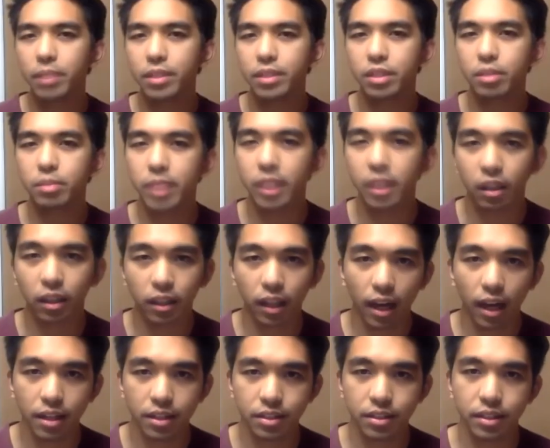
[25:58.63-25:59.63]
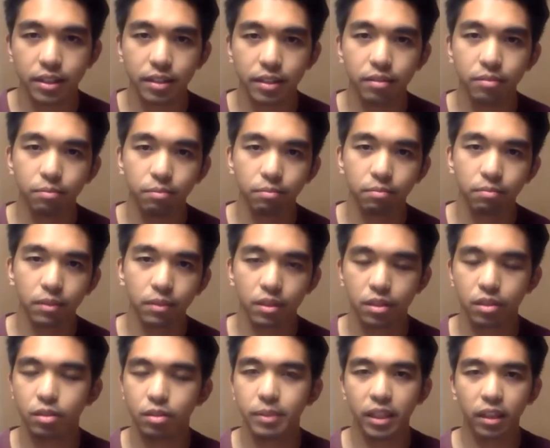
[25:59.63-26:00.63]
to be a closeted
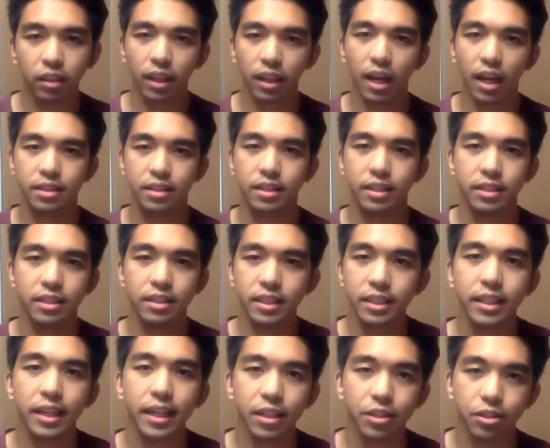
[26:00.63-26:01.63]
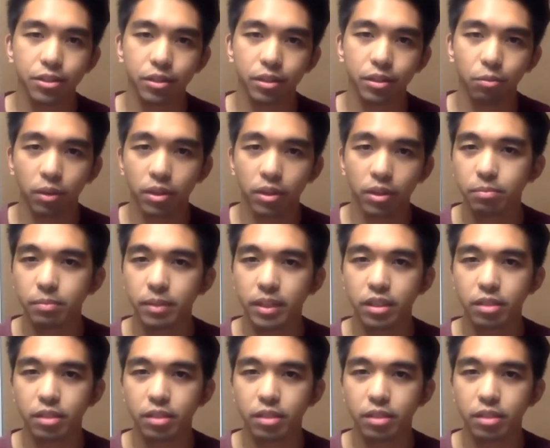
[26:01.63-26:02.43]
teenager. What does it mean to